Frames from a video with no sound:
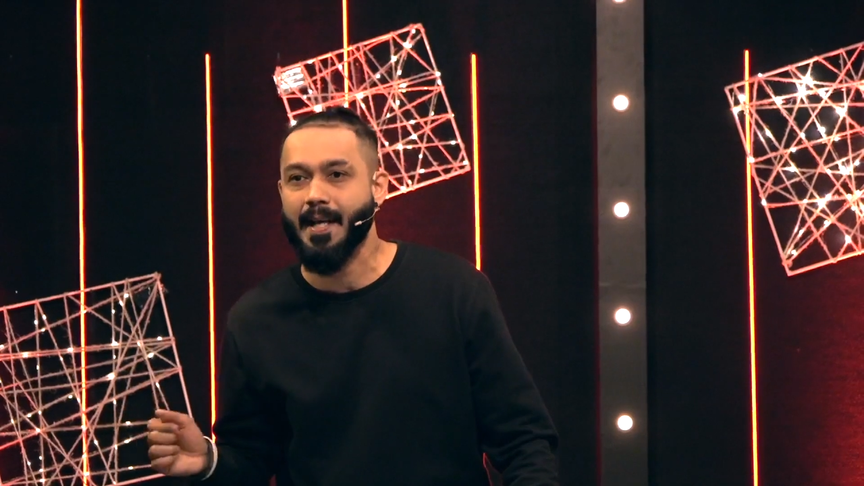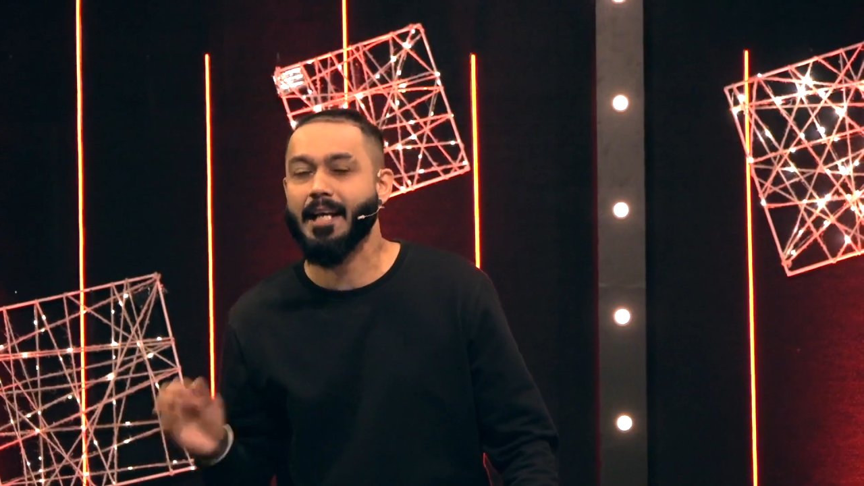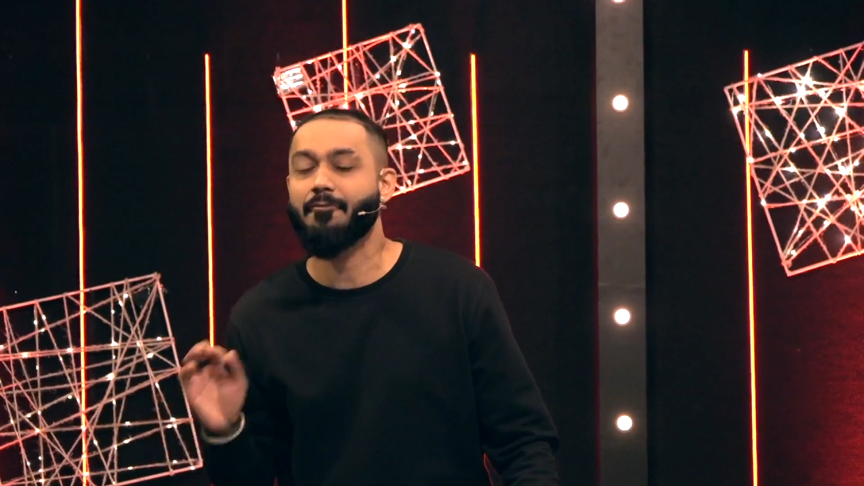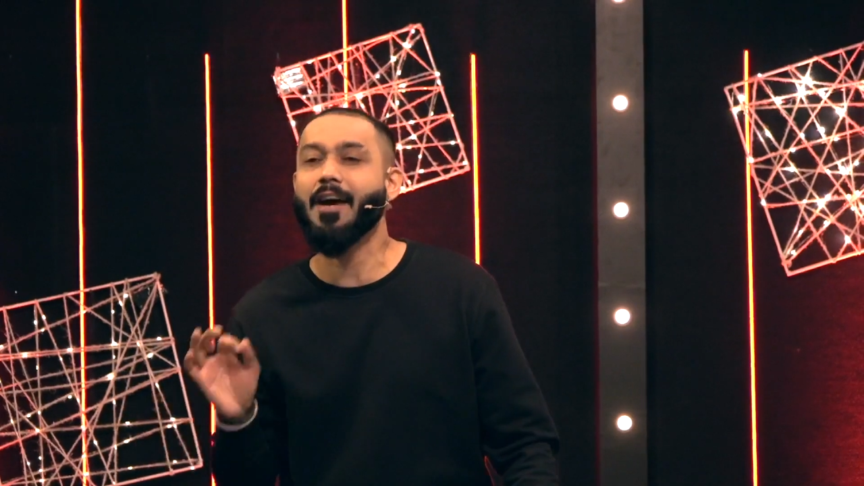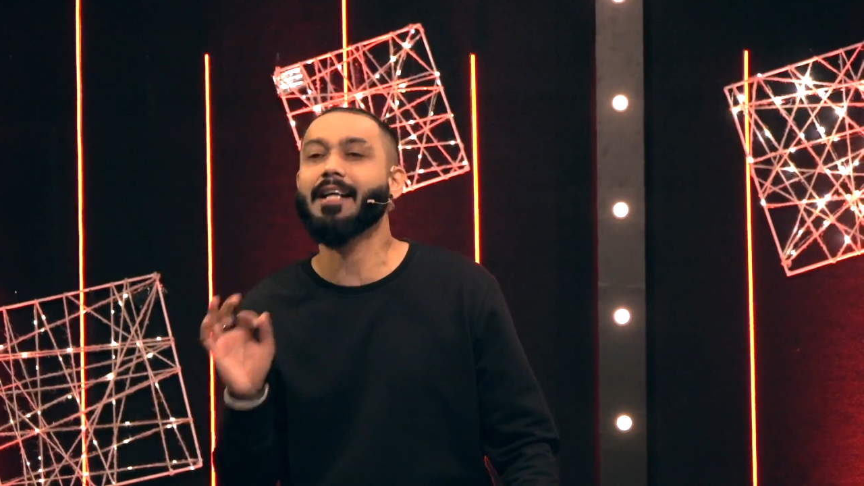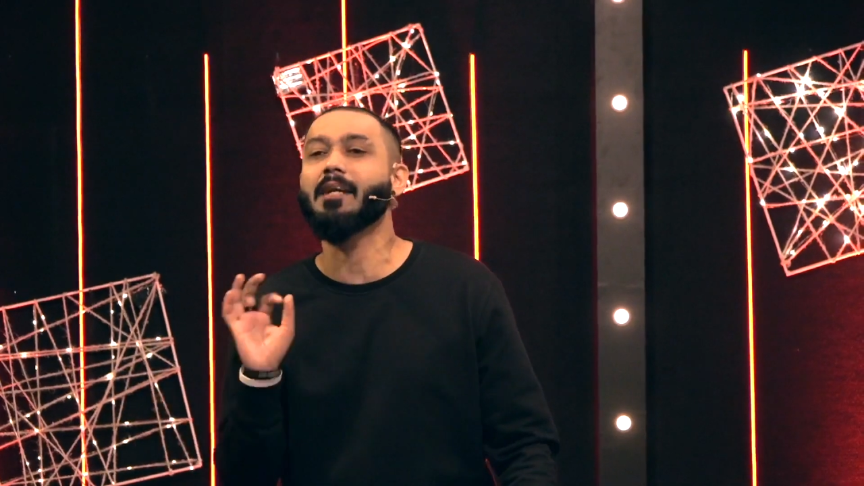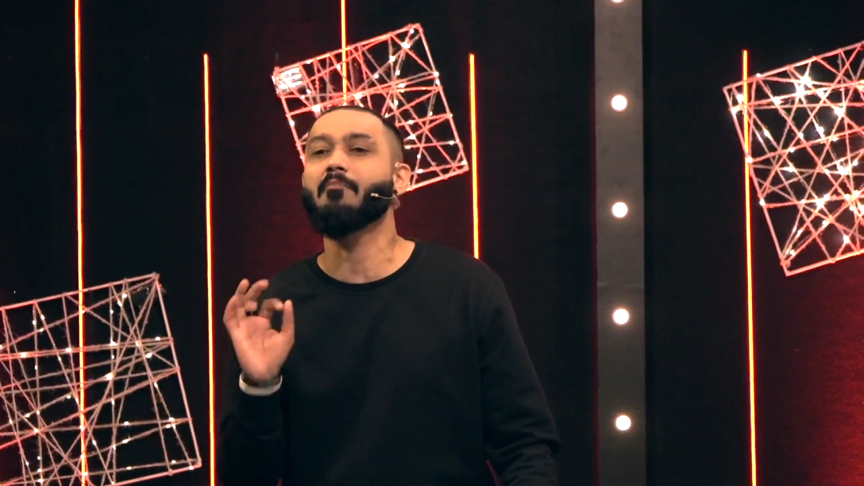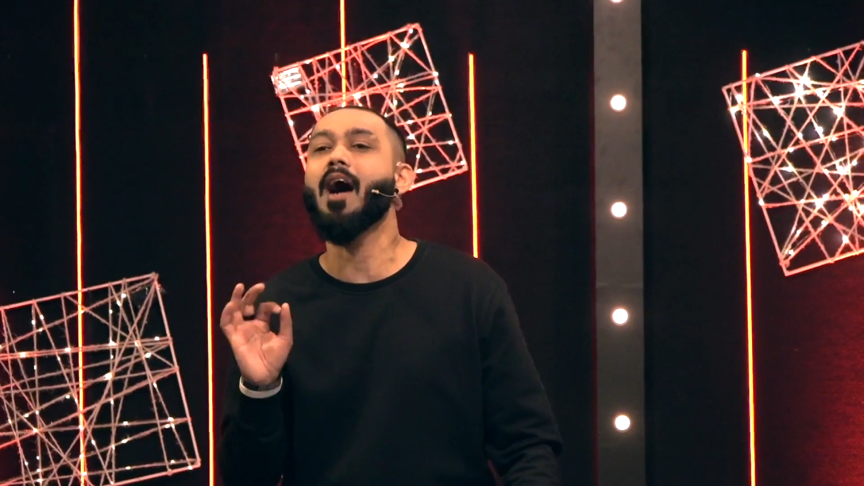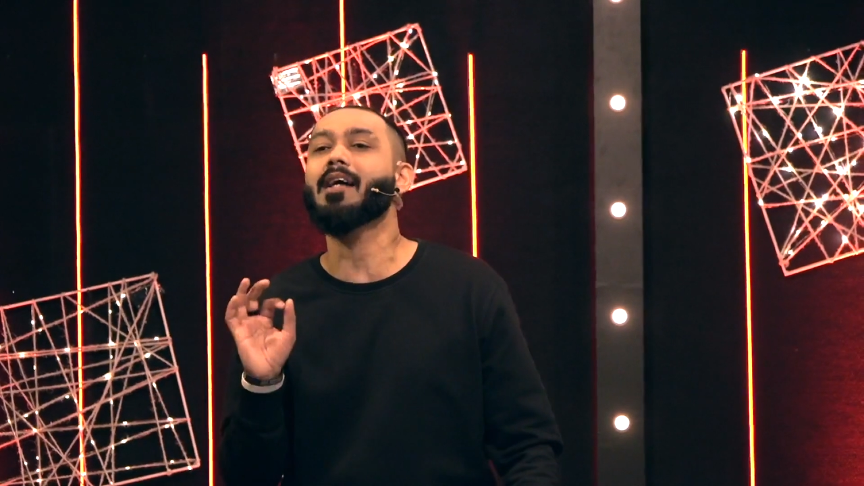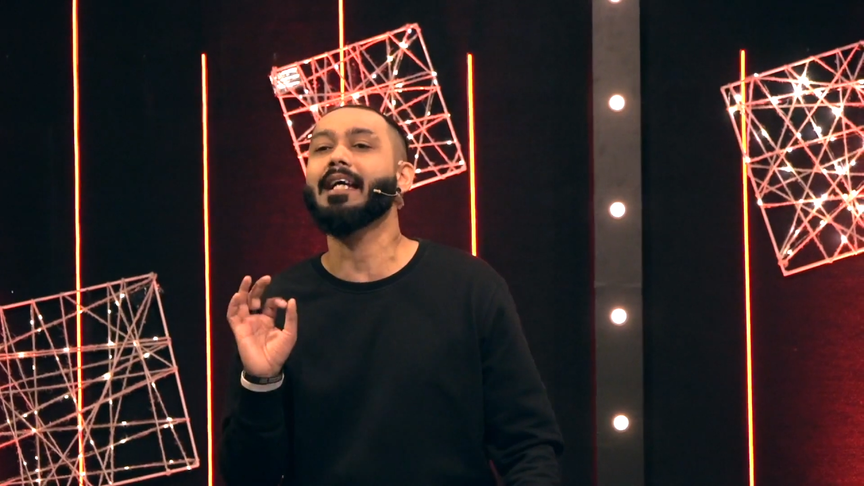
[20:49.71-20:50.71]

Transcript: In fact, in Mark